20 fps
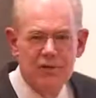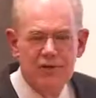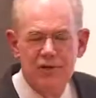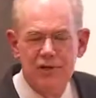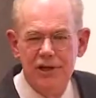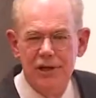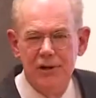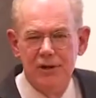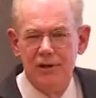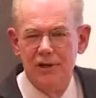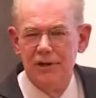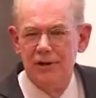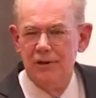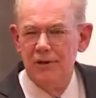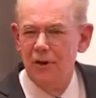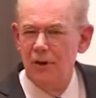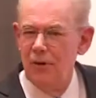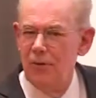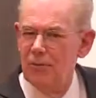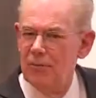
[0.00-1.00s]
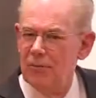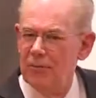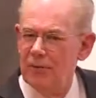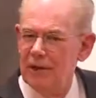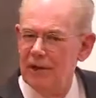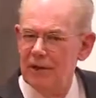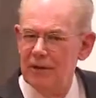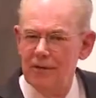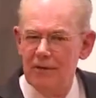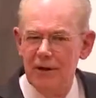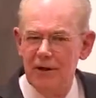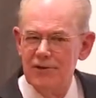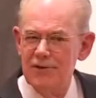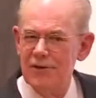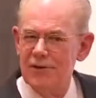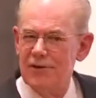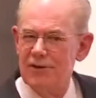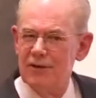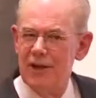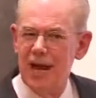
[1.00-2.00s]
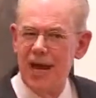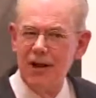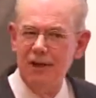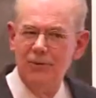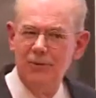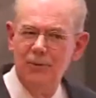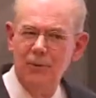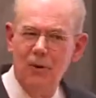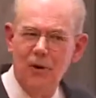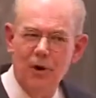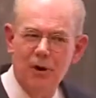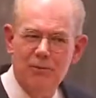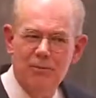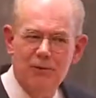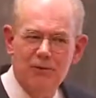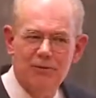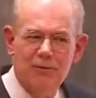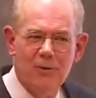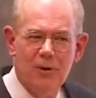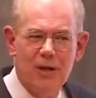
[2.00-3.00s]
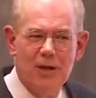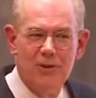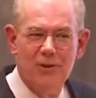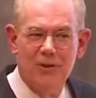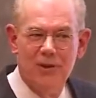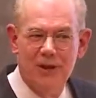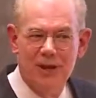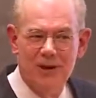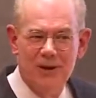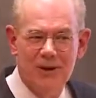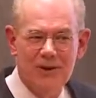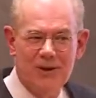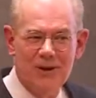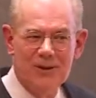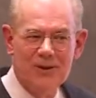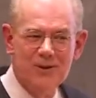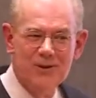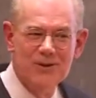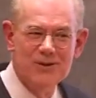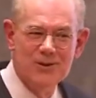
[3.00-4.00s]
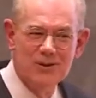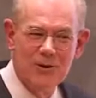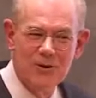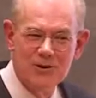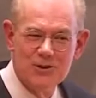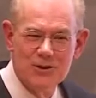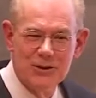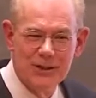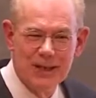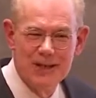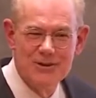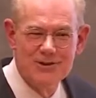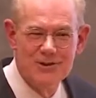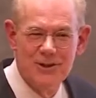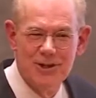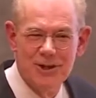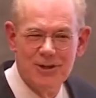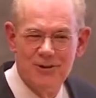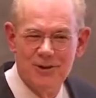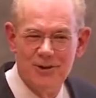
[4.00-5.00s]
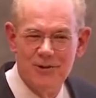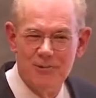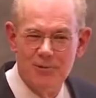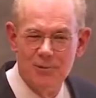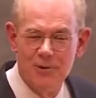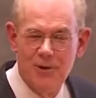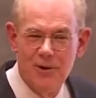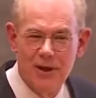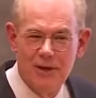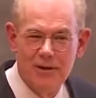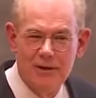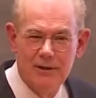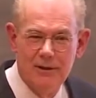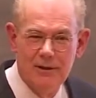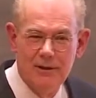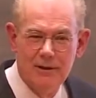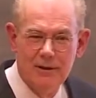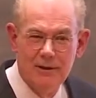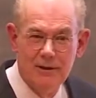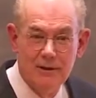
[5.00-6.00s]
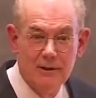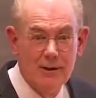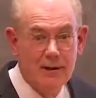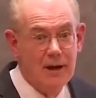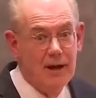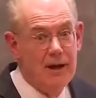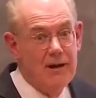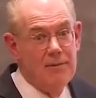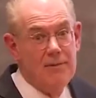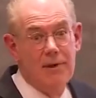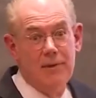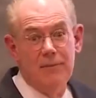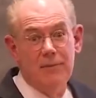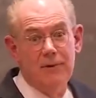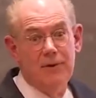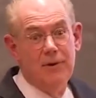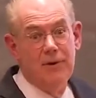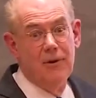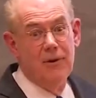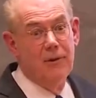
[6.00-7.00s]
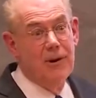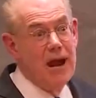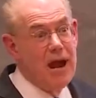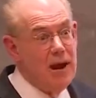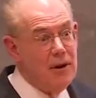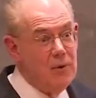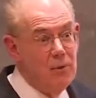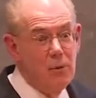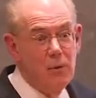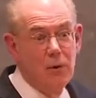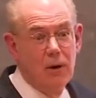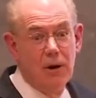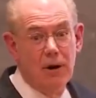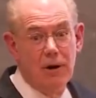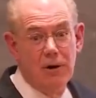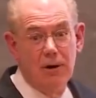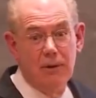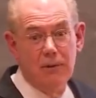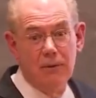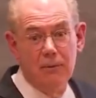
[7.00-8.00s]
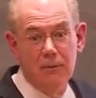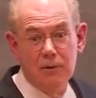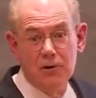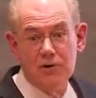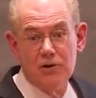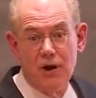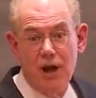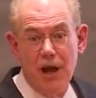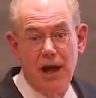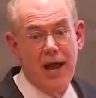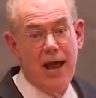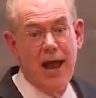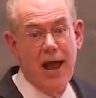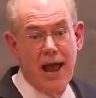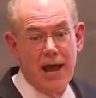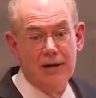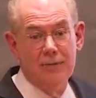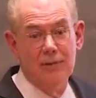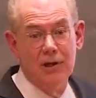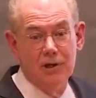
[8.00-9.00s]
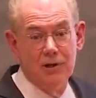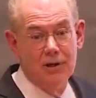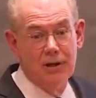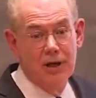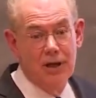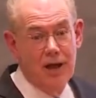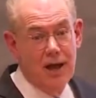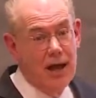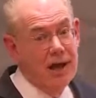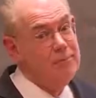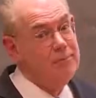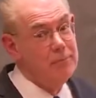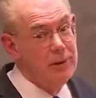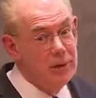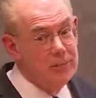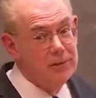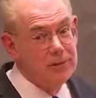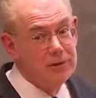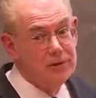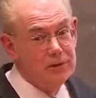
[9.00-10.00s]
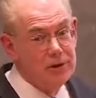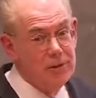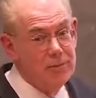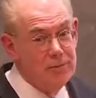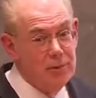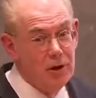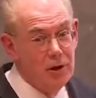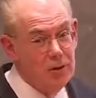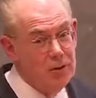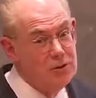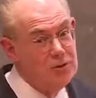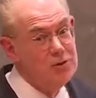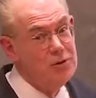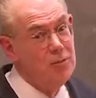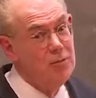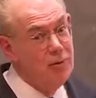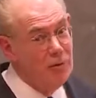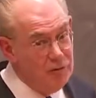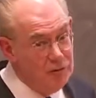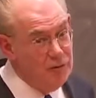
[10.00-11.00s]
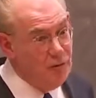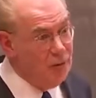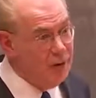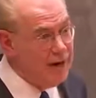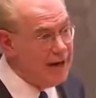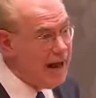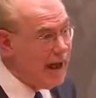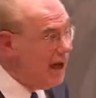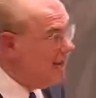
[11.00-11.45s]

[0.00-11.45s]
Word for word: engineering at home, it doesn't take long before you think you can do social engineering abroad. I remember the Iraq War, which I adamantly and publicly opposed before it